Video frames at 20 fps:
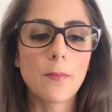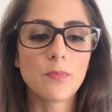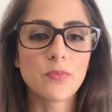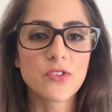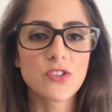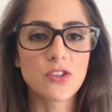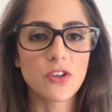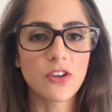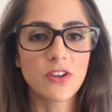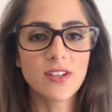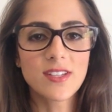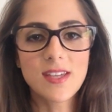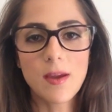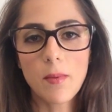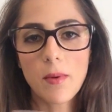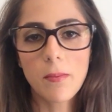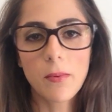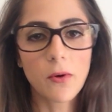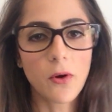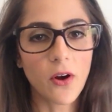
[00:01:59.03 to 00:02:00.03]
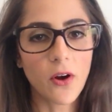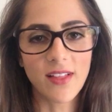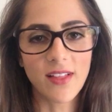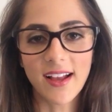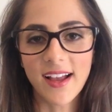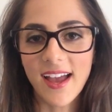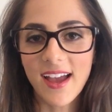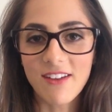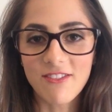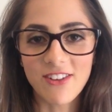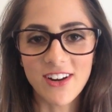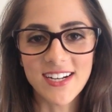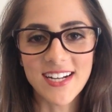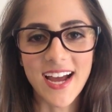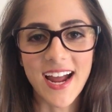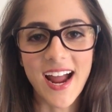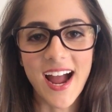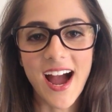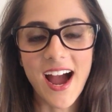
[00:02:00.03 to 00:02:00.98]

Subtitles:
So some people like every day.